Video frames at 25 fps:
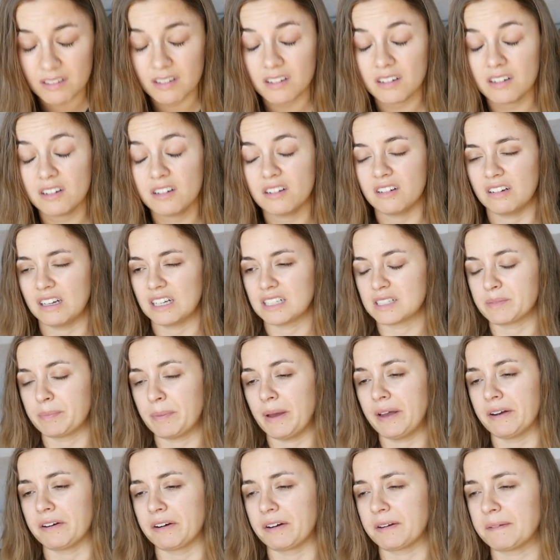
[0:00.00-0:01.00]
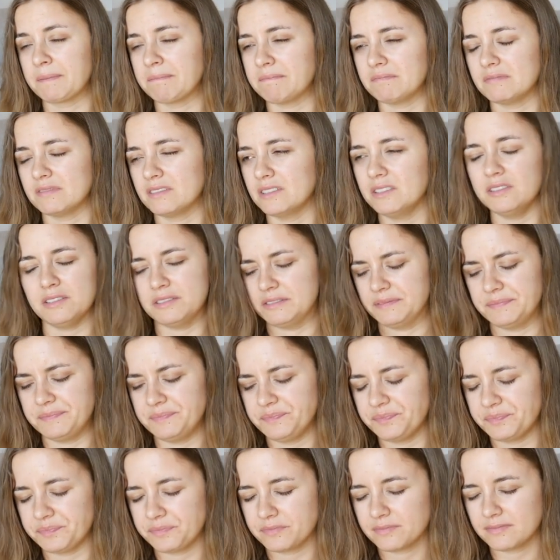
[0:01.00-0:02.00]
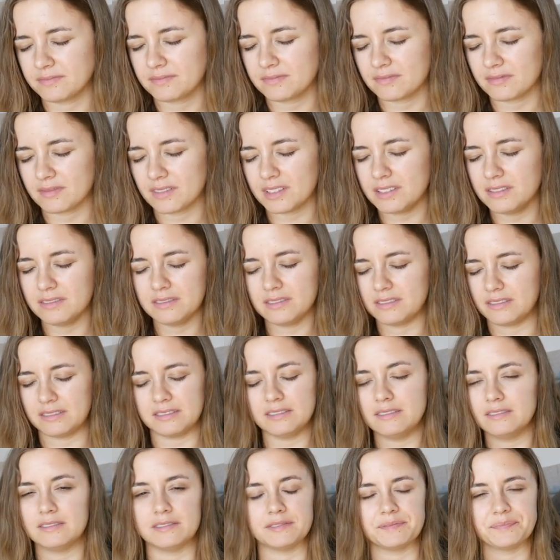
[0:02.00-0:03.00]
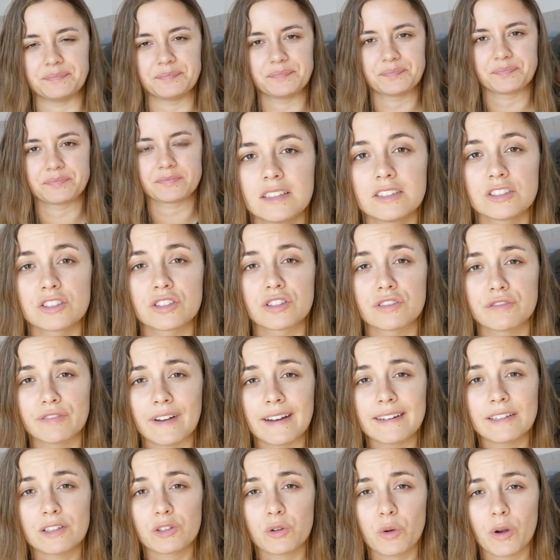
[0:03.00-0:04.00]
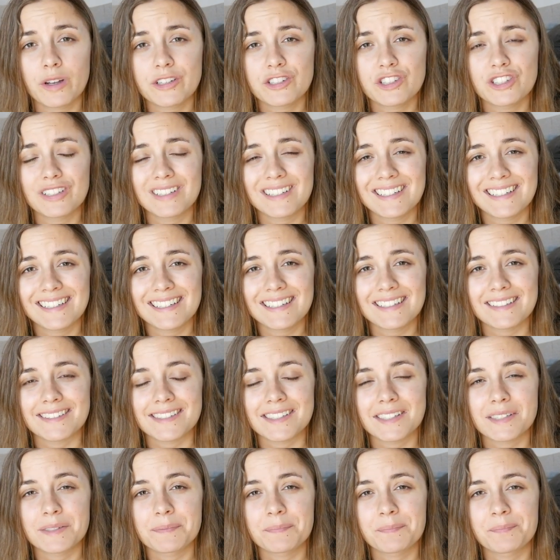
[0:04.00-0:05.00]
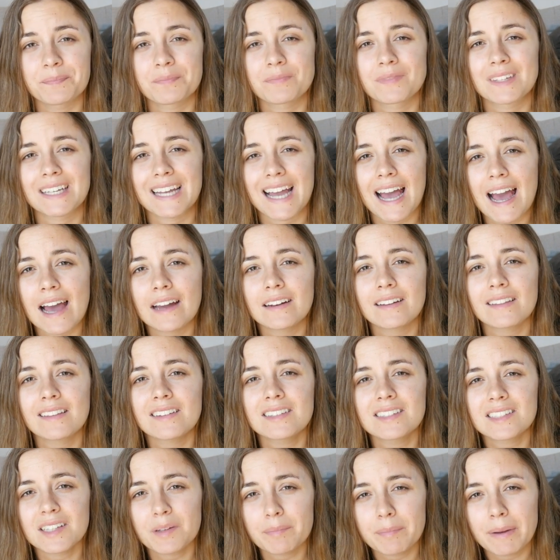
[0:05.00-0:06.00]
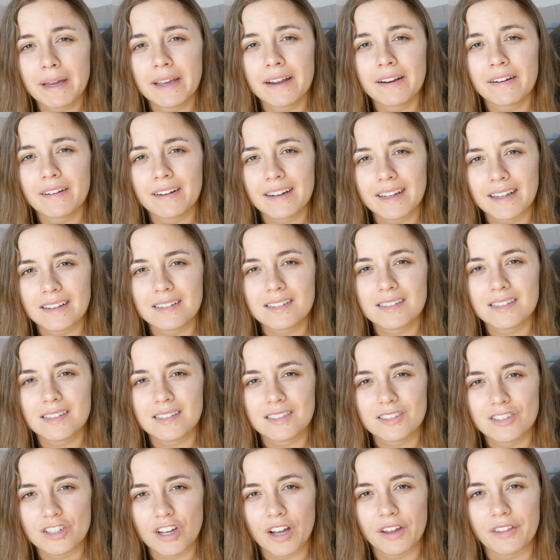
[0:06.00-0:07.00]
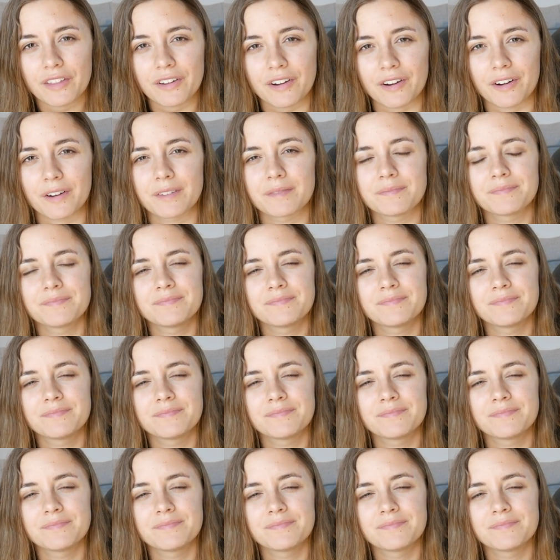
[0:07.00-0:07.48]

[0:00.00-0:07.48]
Oh, that's better. Ooh. Ooh. So the final question is, how do these compare against each other?